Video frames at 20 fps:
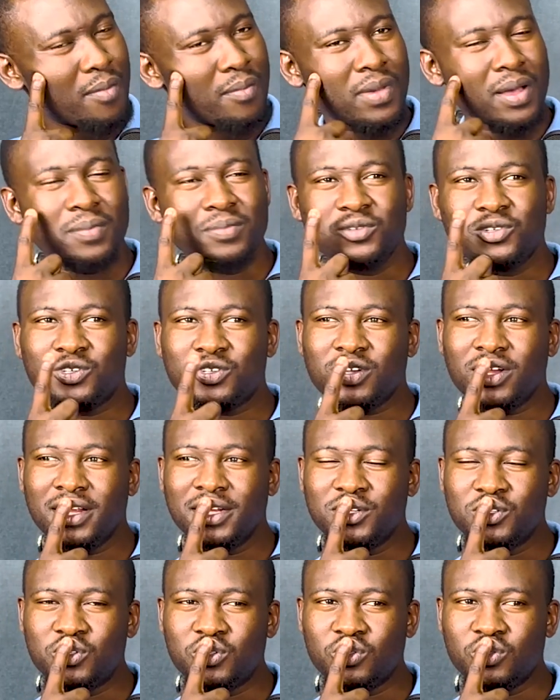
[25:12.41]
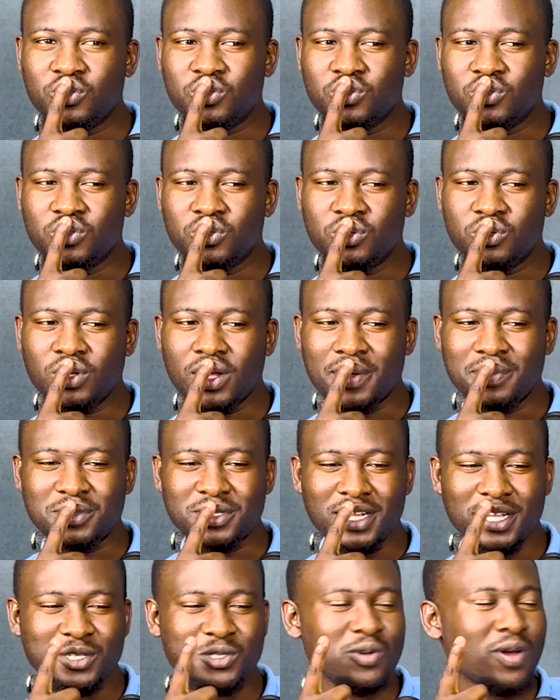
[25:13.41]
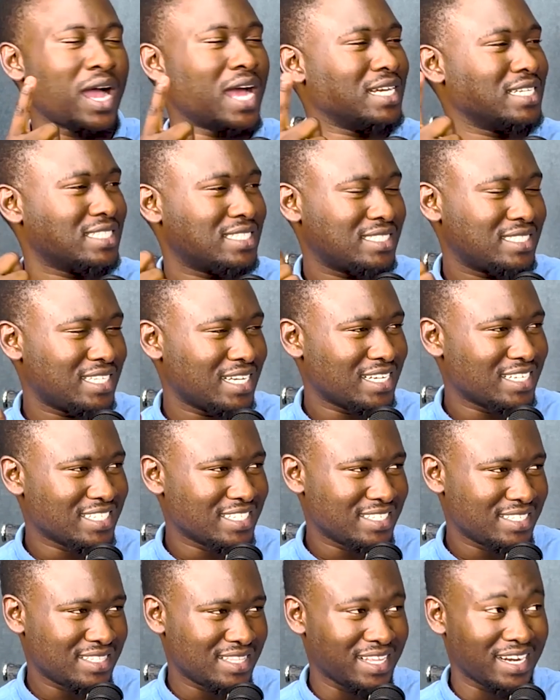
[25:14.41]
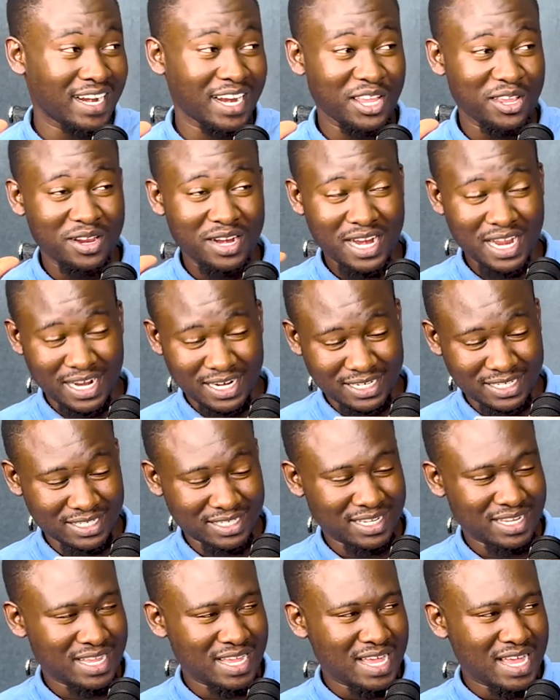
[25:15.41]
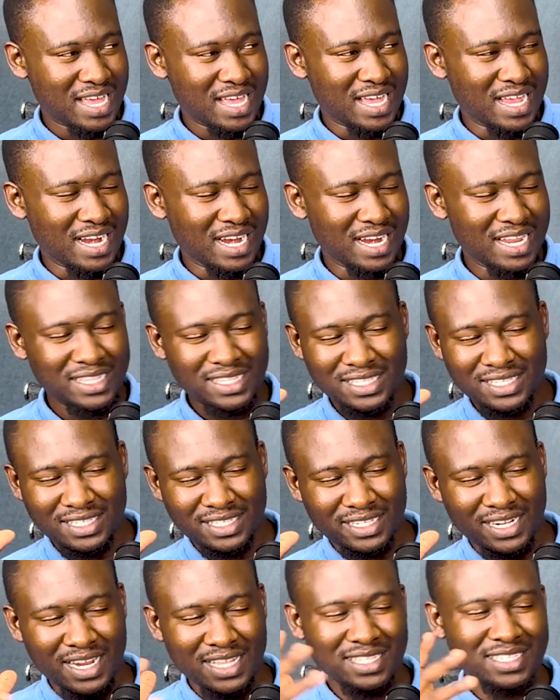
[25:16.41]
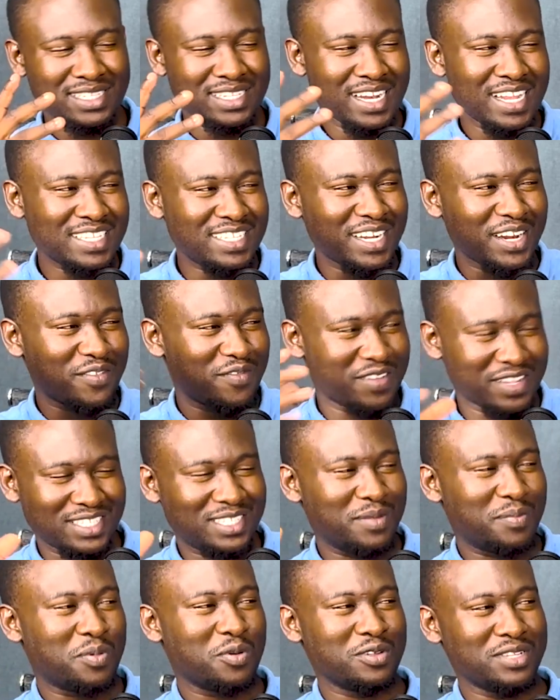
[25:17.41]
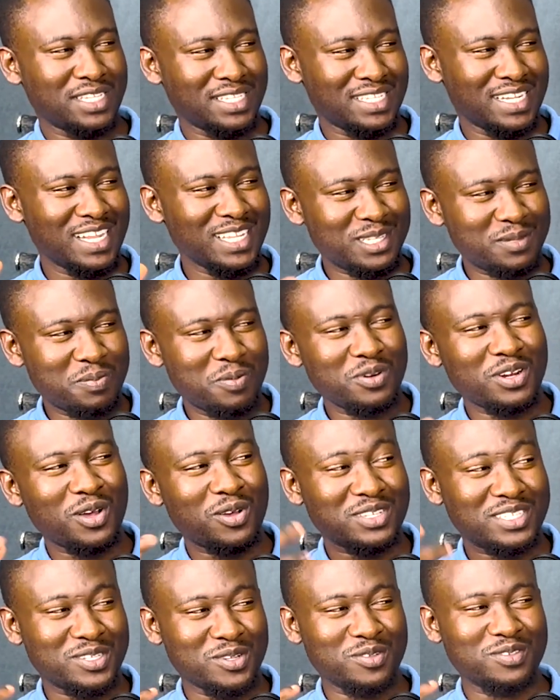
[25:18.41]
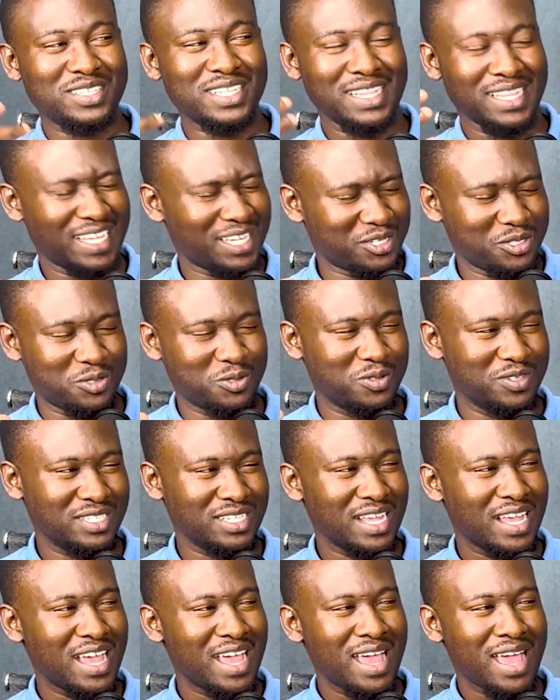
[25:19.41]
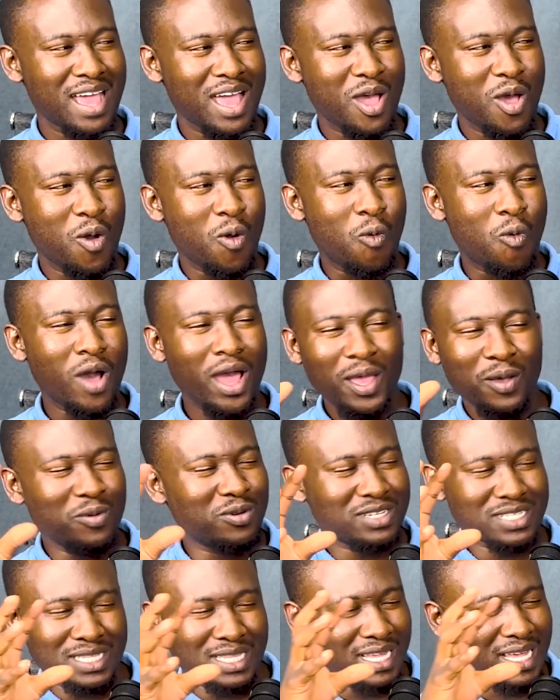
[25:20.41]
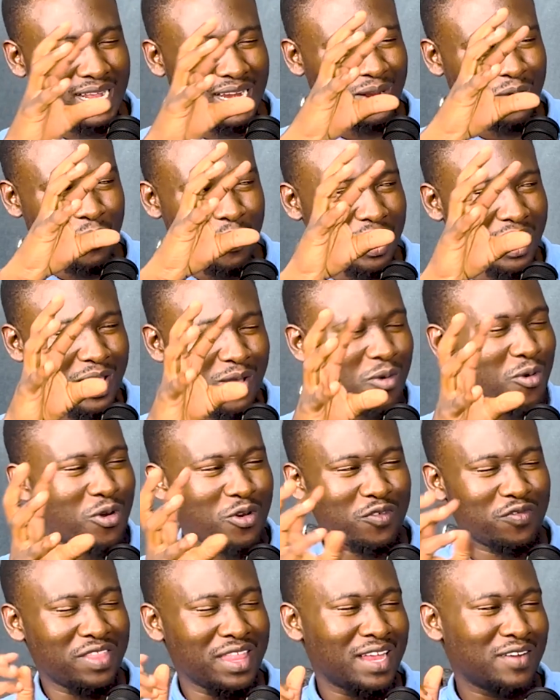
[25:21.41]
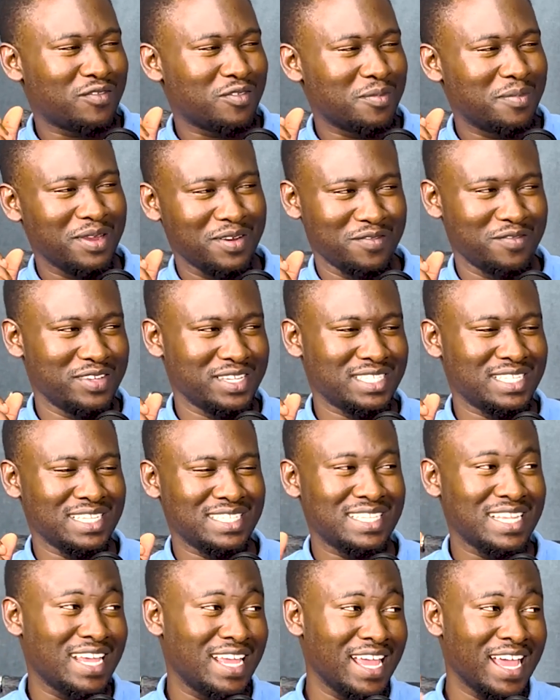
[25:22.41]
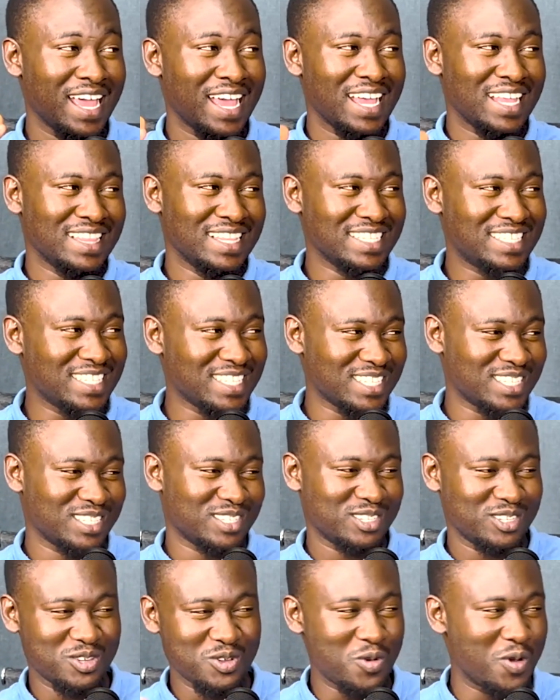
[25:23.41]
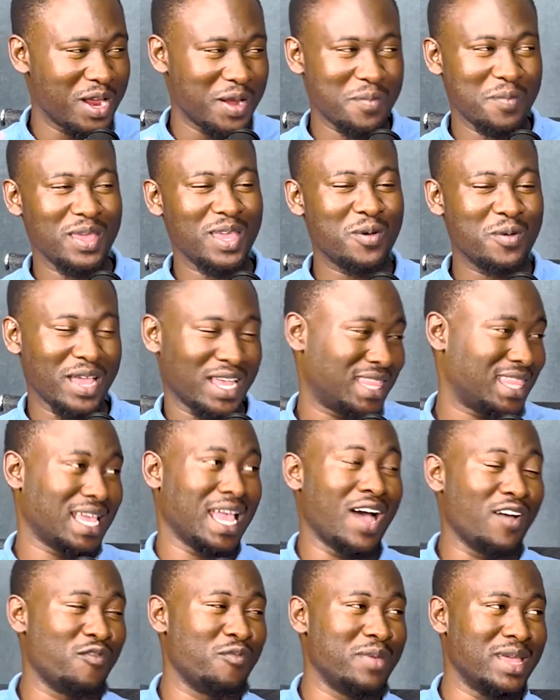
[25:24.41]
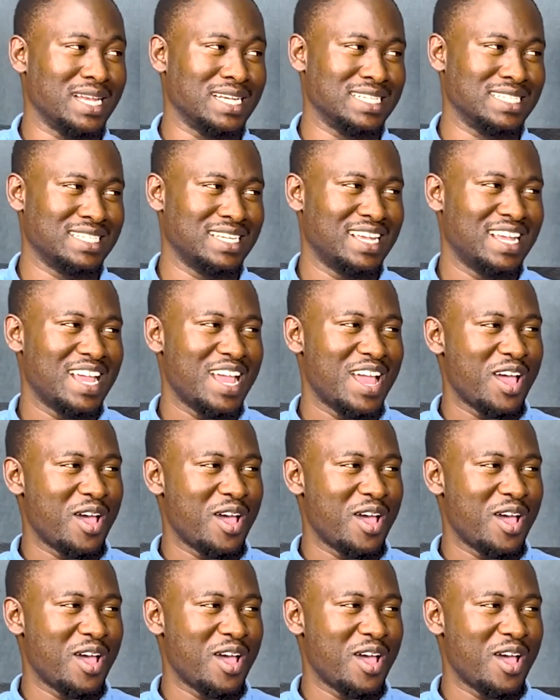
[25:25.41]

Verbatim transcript: I'm I'm trying to I'm trying to understand the regulator. Let's let's let's reverse the process. Let's put ourselves in their shoes. Why would they require all of that from investors? Say this is you and me. We are the government.